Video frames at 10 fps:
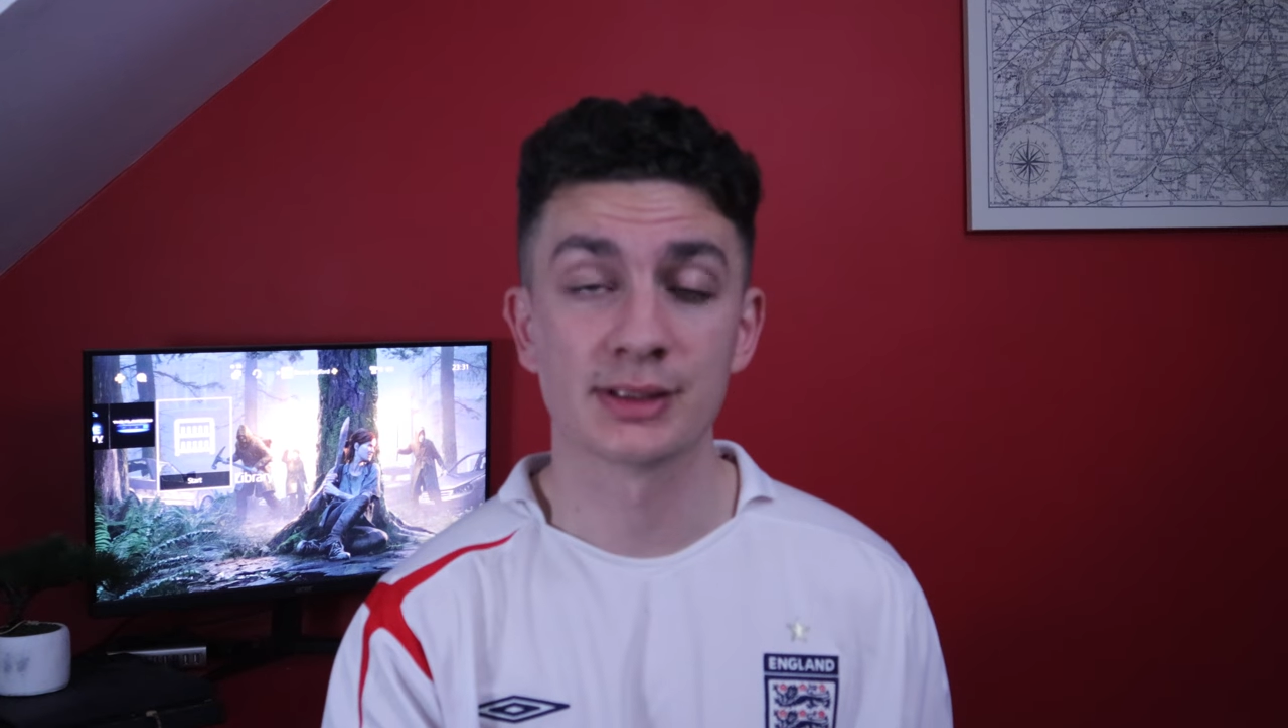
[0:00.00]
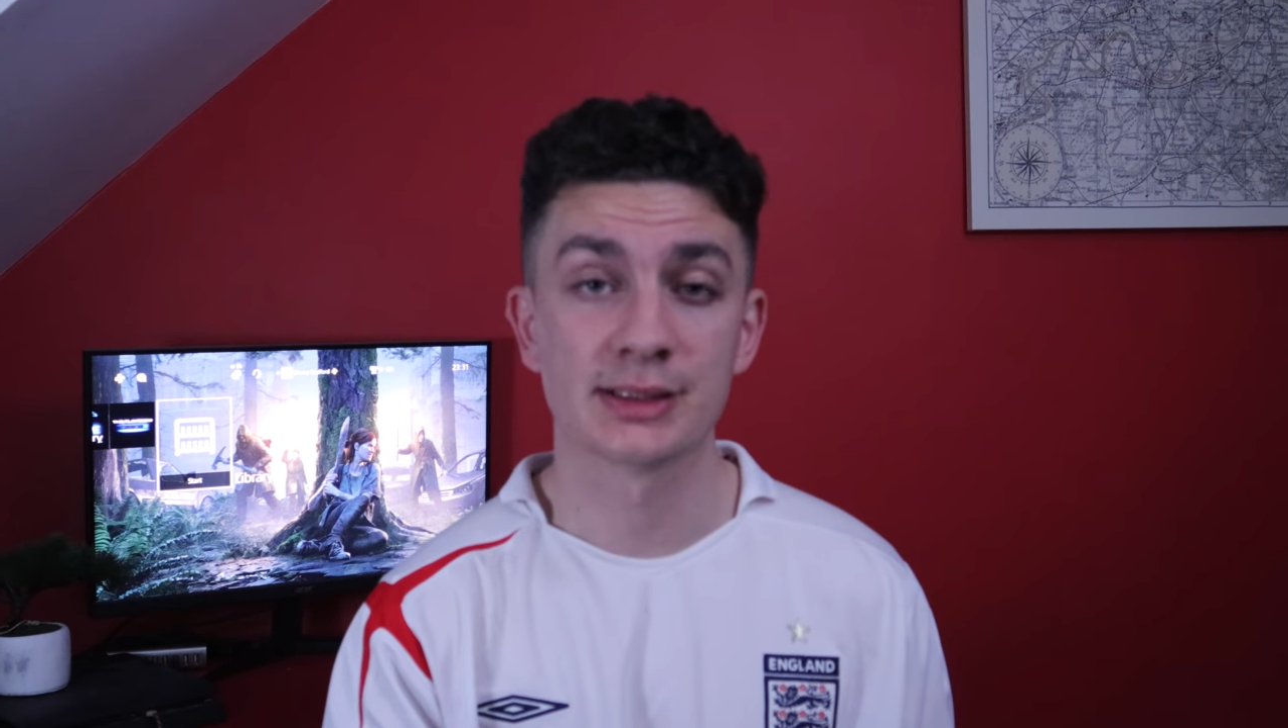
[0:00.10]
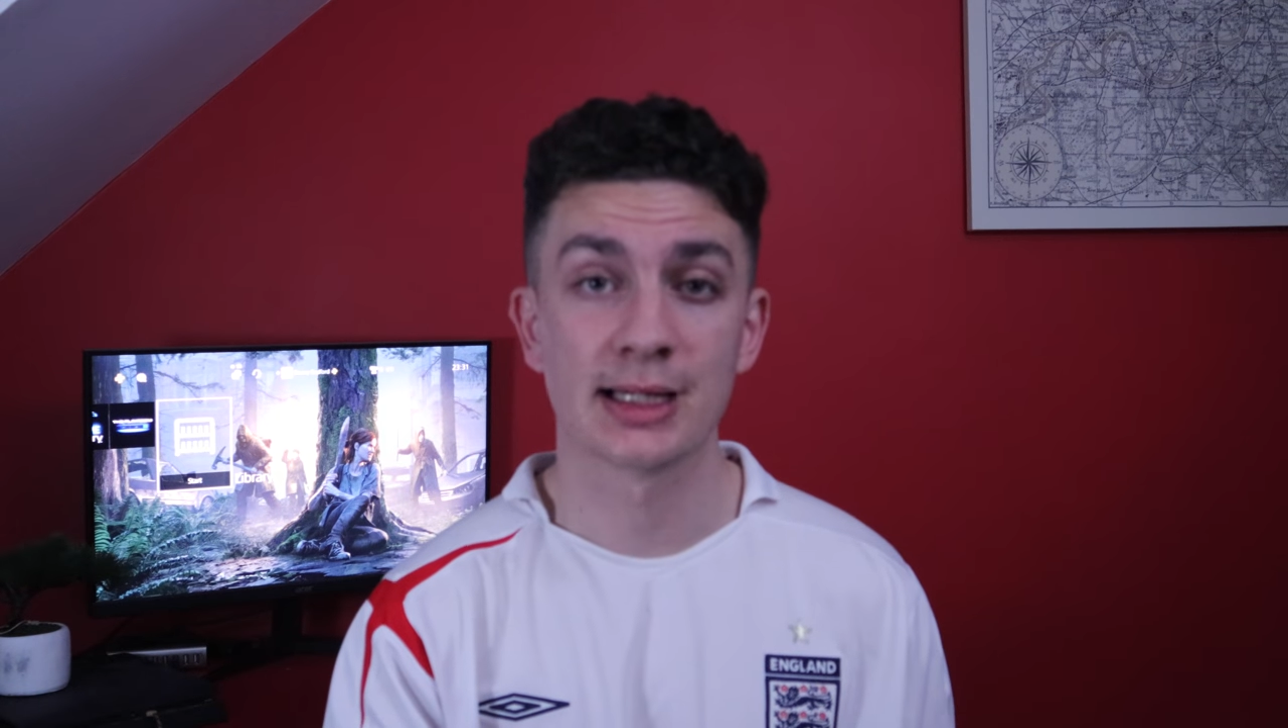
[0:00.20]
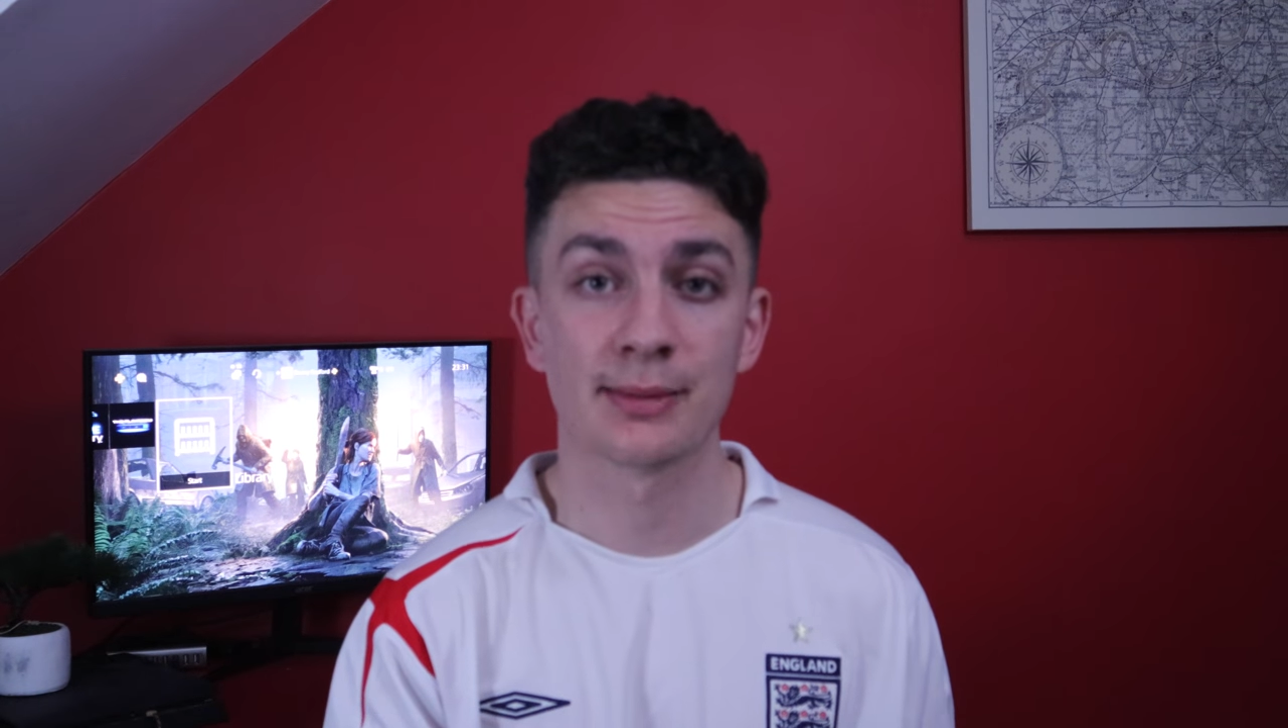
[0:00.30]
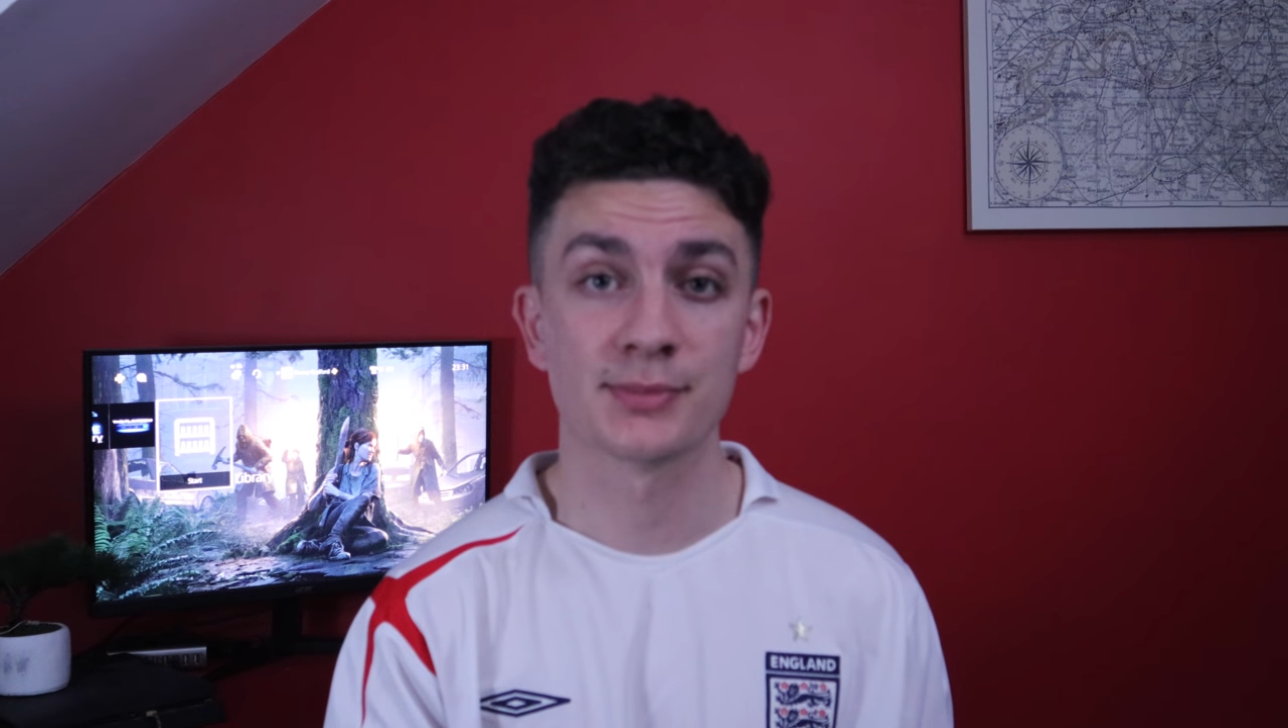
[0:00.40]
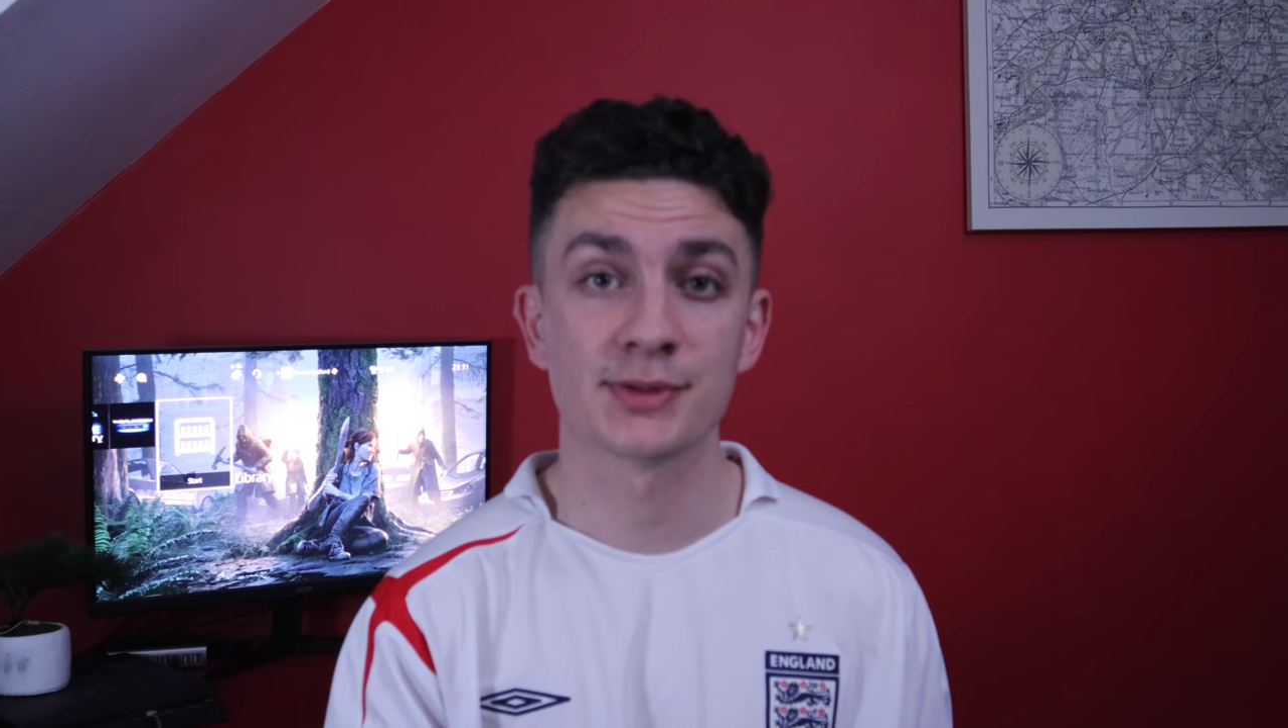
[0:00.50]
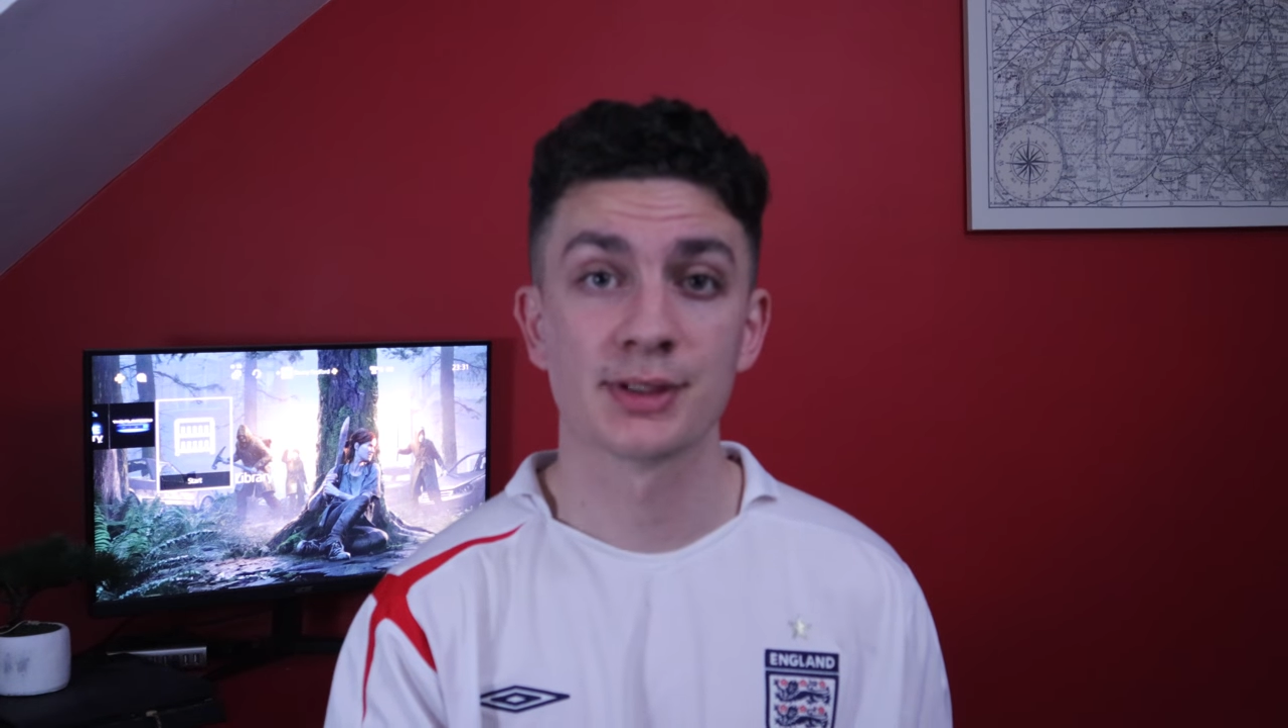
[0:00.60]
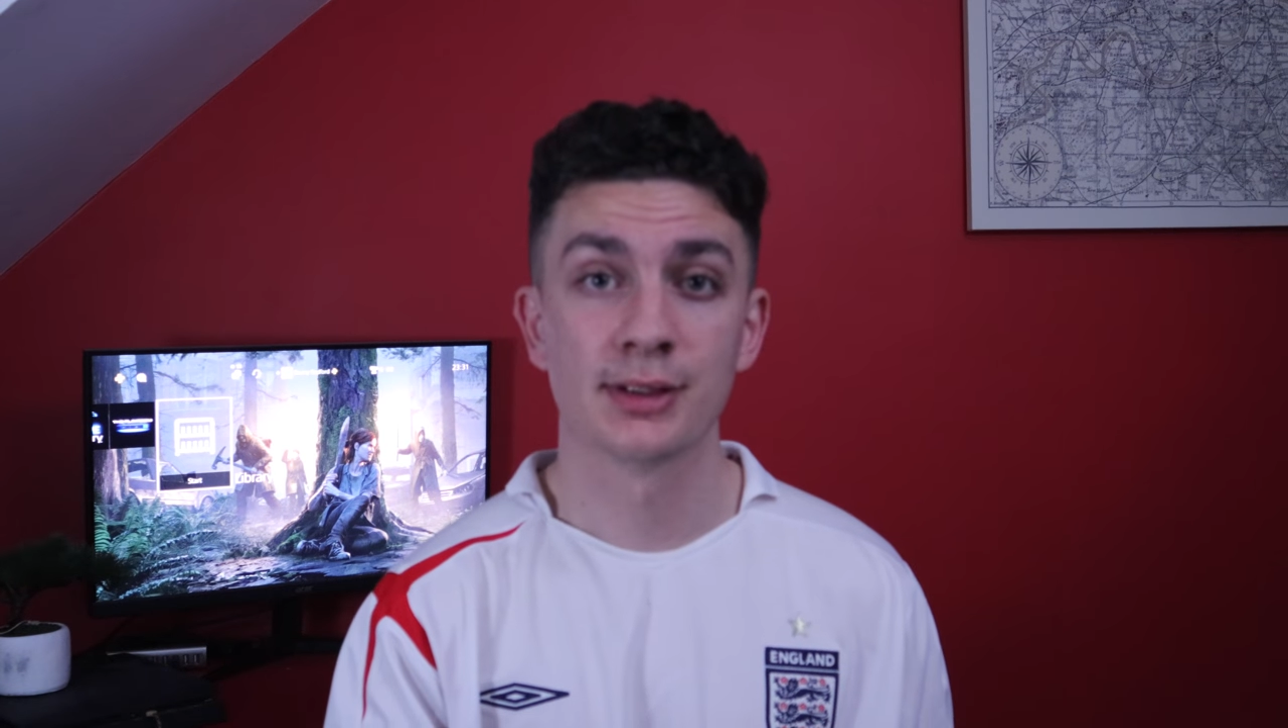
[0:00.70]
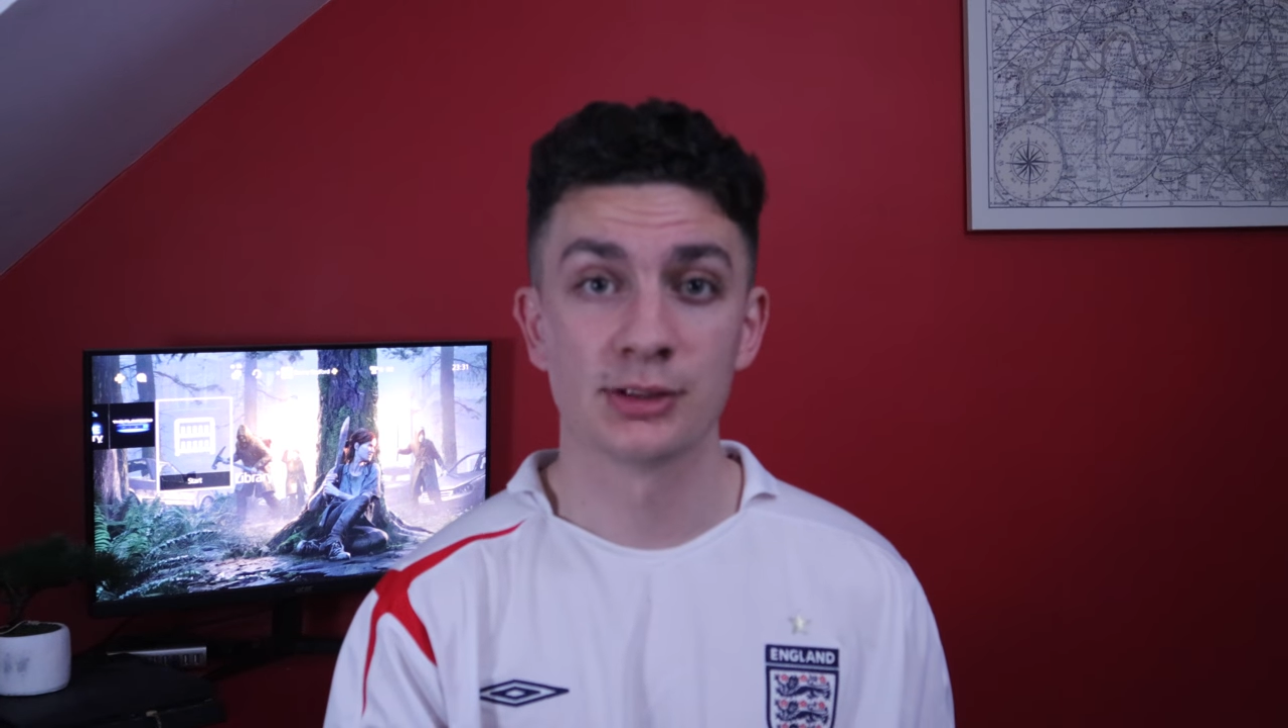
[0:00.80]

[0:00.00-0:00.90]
exams